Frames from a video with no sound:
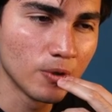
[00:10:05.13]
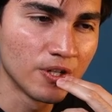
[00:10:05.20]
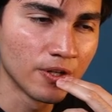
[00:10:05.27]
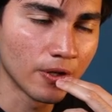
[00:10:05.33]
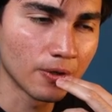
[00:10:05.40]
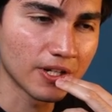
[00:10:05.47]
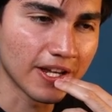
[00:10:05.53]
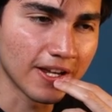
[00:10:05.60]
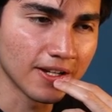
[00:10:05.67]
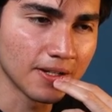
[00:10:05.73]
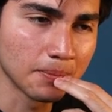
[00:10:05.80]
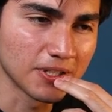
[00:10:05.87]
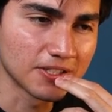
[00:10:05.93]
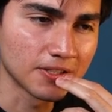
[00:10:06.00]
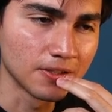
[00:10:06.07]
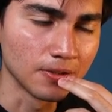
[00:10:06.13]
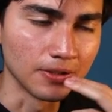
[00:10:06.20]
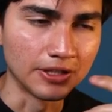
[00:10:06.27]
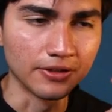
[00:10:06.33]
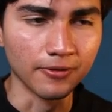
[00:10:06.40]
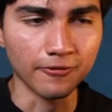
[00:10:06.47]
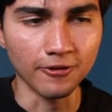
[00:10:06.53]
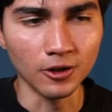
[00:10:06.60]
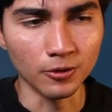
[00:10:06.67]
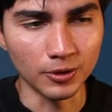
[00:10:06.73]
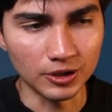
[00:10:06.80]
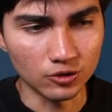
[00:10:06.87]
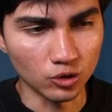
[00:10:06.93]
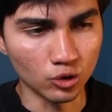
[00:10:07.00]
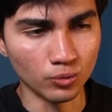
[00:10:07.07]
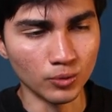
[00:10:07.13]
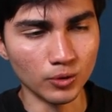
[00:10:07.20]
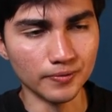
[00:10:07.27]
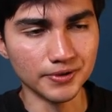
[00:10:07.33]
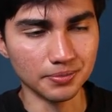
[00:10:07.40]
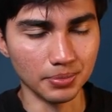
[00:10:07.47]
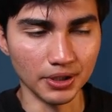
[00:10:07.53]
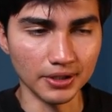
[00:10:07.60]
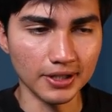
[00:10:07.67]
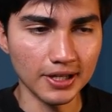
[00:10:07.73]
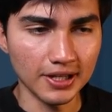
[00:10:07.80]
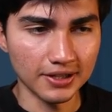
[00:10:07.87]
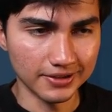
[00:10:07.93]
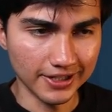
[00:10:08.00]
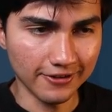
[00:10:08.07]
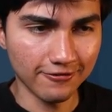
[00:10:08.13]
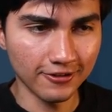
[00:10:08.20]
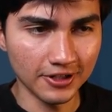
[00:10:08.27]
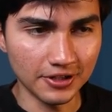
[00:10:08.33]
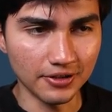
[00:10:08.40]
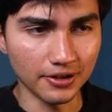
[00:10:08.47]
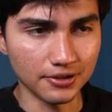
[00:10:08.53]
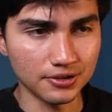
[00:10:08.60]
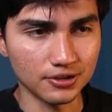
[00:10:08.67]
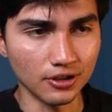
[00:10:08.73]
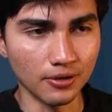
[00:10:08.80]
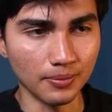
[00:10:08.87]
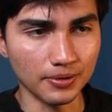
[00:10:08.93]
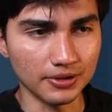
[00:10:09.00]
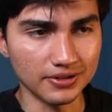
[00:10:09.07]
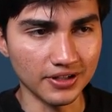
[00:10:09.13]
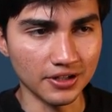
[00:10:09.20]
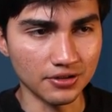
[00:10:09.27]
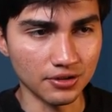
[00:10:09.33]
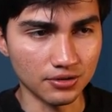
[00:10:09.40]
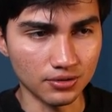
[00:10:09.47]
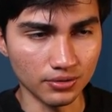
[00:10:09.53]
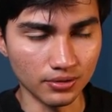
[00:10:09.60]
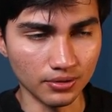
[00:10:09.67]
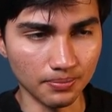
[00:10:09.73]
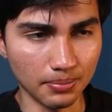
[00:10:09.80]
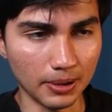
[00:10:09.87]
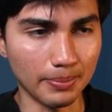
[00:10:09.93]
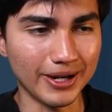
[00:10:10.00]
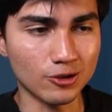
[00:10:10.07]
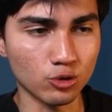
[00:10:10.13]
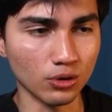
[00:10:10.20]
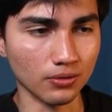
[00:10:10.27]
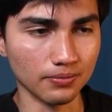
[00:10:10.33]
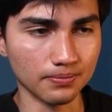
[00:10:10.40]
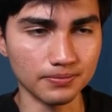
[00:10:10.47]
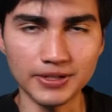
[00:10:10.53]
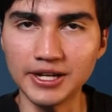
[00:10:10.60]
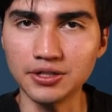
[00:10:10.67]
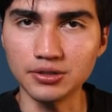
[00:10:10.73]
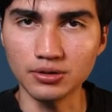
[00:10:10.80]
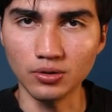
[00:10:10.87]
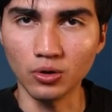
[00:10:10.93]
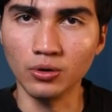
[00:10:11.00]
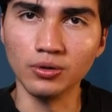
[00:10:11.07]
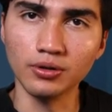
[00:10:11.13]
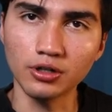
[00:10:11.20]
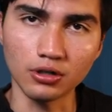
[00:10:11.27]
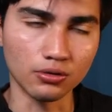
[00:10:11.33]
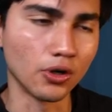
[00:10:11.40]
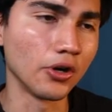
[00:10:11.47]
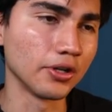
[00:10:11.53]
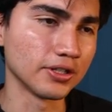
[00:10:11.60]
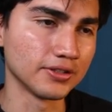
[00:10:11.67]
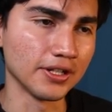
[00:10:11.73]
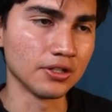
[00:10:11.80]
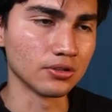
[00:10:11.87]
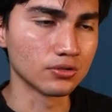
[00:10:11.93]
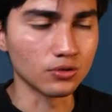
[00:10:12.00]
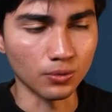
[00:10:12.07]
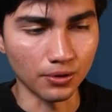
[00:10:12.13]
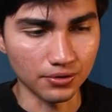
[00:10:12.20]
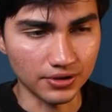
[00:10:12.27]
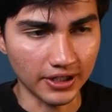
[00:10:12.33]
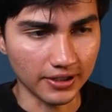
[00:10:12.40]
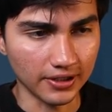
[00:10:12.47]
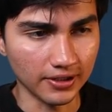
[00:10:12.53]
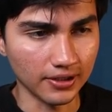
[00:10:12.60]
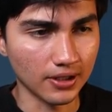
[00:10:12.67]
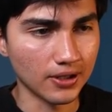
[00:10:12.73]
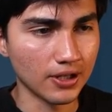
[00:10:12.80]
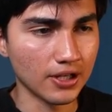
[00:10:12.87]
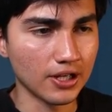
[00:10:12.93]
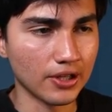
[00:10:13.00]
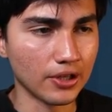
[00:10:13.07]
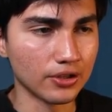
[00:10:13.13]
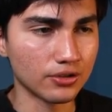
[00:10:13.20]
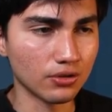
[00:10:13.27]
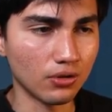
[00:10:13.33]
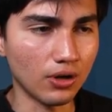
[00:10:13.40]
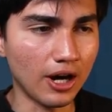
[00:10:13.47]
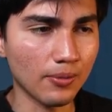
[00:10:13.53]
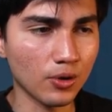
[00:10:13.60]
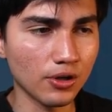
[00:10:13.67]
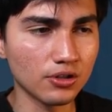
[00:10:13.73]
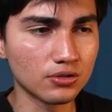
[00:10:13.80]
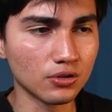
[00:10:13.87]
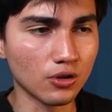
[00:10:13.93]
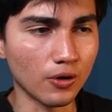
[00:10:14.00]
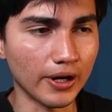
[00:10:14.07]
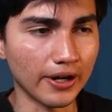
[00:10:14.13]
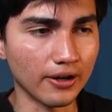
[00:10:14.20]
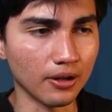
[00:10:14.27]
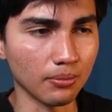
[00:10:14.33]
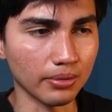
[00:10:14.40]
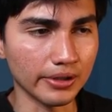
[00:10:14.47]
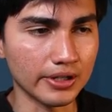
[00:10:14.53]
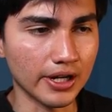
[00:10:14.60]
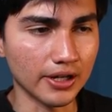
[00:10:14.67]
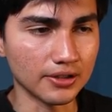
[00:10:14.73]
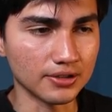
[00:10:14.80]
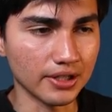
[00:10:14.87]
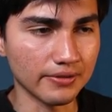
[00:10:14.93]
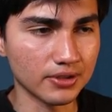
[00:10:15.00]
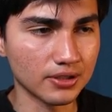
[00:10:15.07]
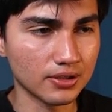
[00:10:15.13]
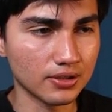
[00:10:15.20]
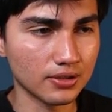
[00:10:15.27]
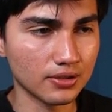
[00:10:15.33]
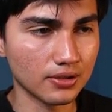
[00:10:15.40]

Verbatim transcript: we're not gaining material in the following two moves, but definitely there's some danger to the perpetual danger or chronic danger towards that king. So I'm going to go ahead and play 97.